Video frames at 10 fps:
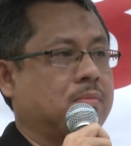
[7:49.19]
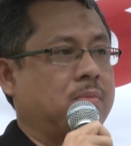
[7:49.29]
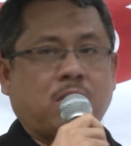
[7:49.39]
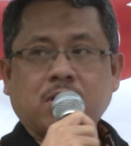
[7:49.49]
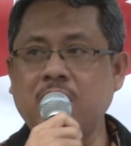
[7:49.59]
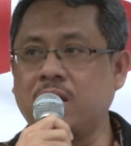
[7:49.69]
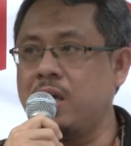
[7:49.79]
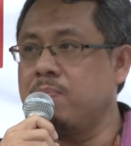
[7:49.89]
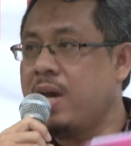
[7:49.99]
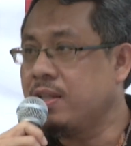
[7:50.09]
Because they
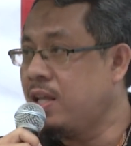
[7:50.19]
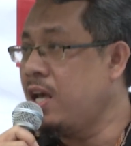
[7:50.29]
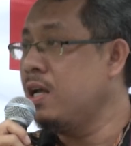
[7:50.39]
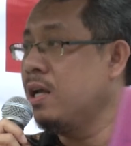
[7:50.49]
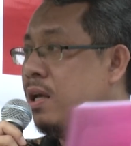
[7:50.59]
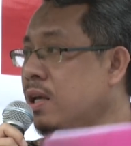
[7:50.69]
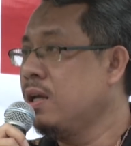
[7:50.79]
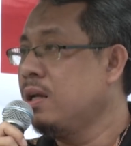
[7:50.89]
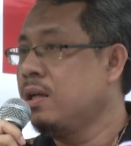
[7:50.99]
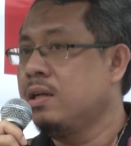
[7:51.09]
keep getting
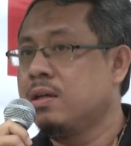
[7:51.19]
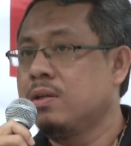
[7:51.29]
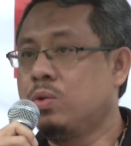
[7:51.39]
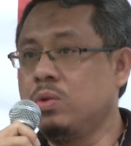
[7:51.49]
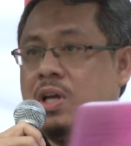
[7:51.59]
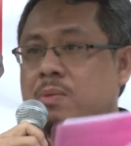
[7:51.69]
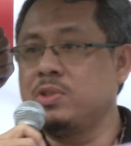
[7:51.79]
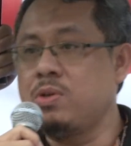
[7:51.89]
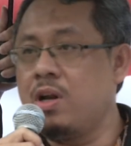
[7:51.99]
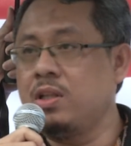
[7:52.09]
two-thirds
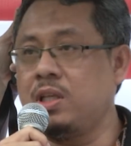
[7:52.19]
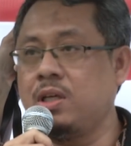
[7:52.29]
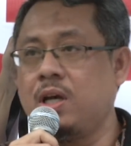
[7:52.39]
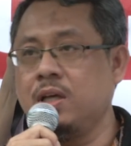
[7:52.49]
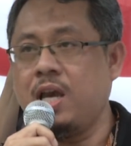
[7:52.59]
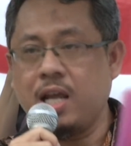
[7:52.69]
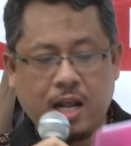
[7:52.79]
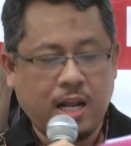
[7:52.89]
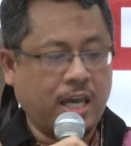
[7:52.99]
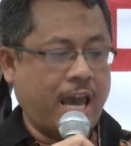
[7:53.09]
majority again
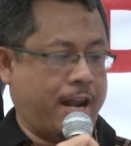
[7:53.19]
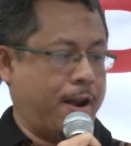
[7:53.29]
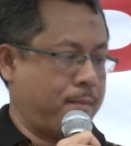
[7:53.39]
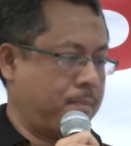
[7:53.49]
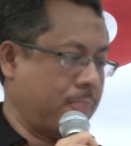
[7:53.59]
and again.